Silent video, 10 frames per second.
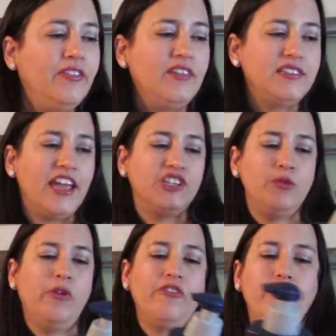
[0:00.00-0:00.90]
This I
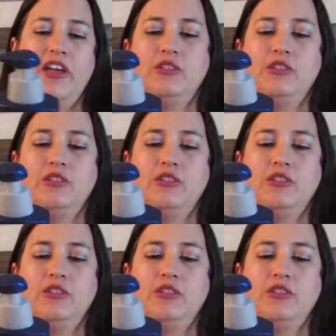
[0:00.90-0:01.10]
actually bought for my